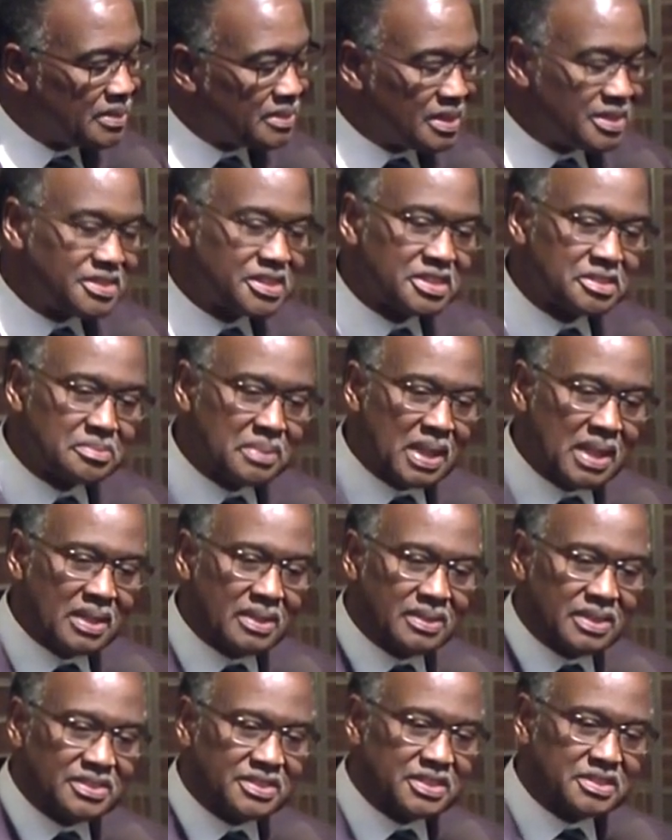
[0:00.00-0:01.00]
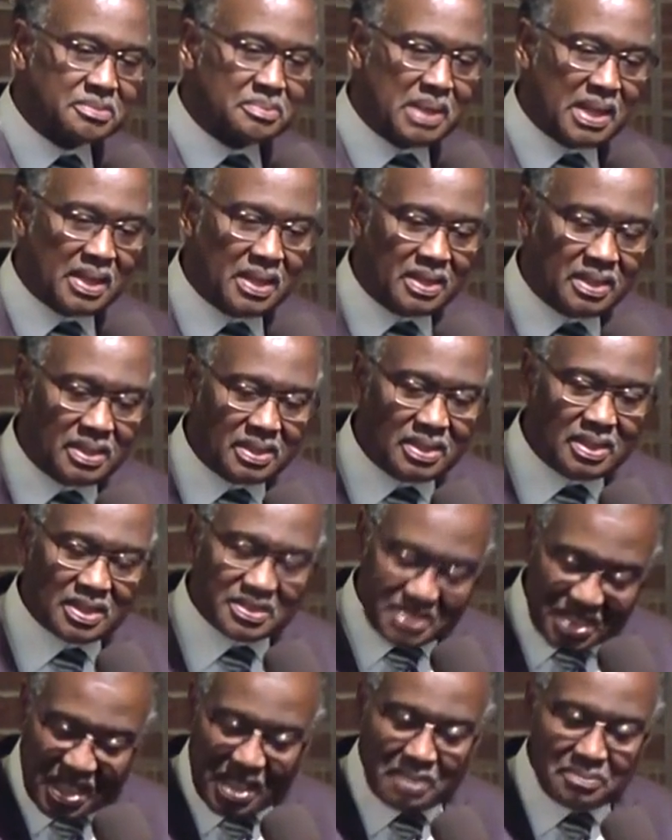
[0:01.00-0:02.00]
This is my, this is my
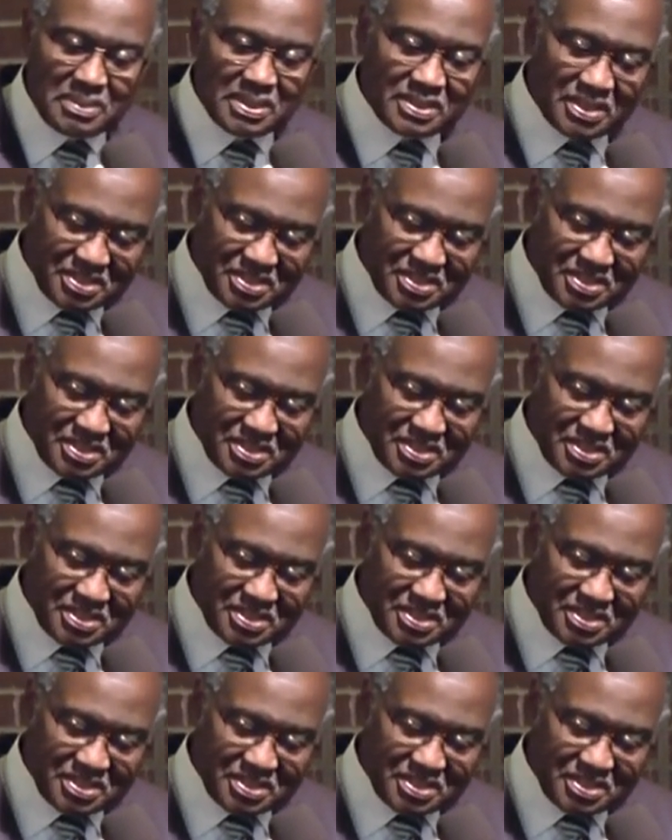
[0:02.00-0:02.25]
assignment.